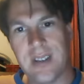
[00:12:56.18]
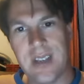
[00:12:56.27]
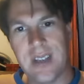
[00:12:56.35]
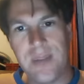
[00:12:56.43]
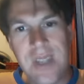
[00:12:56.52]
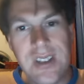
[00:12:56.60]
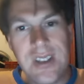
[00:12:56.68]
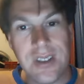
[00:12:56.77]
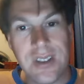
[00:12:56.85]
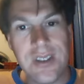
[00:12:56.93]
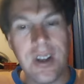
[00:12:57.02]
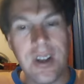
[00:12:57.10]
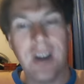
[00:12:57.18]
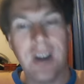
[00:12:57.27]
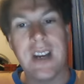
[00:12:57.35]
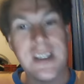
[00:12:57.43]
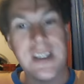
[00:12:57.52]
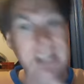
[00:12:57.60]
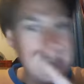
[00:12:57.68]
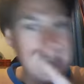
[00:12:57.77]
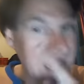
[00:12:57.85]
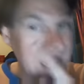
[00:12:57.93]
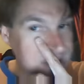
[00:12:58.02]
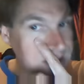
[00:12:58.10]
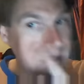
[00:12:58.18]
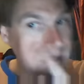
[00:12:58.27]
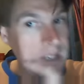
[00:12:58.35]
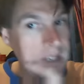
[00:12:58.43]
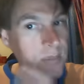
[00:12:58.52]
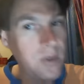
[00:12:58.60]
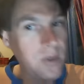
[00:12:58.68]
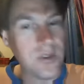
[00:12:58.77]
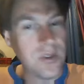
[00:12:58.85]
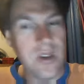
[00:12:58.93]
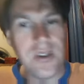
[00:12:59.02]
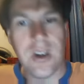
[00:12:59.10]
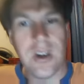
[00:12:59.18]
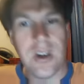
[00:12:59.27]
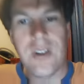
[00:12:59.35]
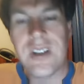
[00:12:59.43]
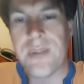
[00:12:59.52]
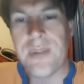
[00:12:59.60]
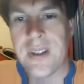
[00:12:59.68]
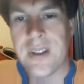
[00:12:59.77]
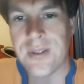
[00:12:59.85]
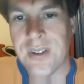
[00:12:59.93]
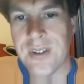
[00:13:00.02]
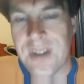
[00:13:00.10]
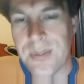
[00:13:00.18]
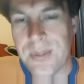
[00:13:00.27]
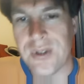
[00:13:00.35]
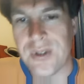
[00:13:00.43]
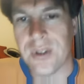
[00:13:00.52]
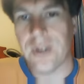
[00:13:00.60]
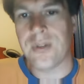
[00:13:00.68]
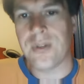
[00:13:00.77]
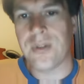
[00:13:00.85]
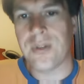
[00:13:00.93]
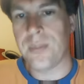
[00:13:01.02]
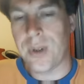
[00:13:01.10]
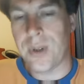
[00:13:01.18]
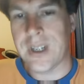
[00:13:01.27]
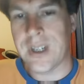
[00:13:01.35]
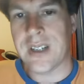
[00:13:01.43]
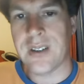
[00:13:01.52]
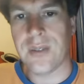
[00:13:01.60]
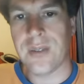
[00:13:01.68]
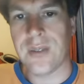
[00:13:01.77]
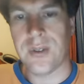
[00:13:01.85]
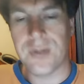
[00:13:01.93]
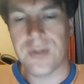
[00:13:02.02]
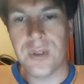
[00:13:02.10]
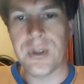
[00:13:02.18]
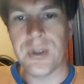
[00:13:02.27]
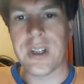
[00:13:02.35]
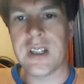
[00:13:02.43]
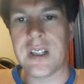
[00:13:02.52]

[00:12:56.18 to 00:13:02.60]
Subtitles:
emissions are actually less, because those are only dependent on the temperature of your burning, of your fuel burning.